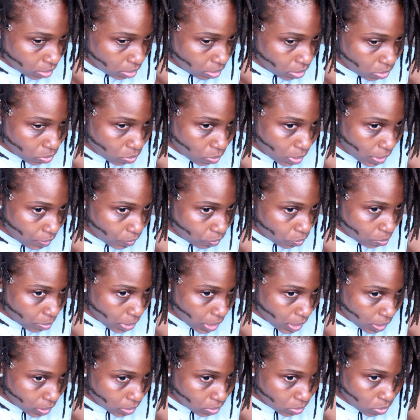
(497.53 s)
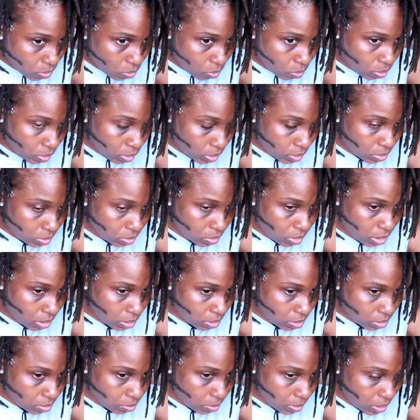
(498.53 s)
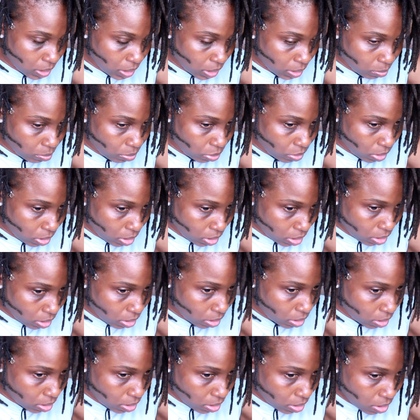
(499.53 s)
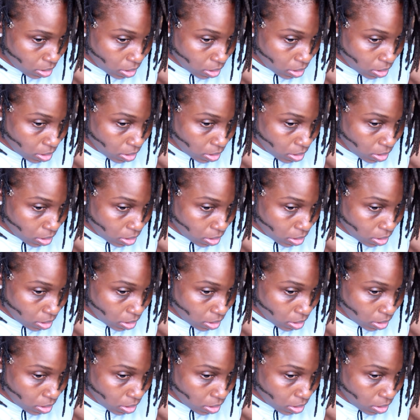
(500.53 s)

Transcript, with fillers: They don't have no mask on, so I just be like, bruh,